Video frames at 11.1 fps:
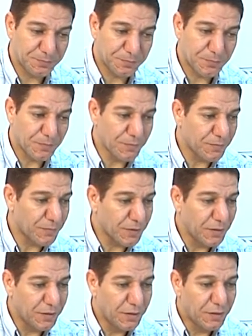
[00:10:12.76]

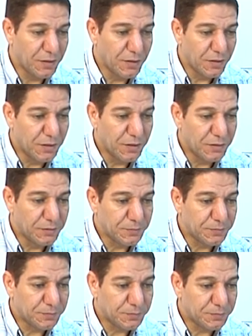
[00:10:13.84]

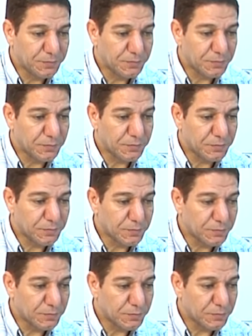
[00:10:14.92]

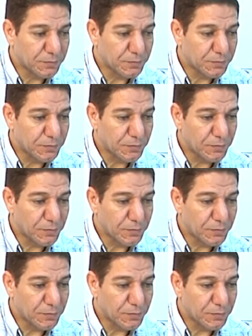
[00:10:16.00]
No one is speaking in this clip.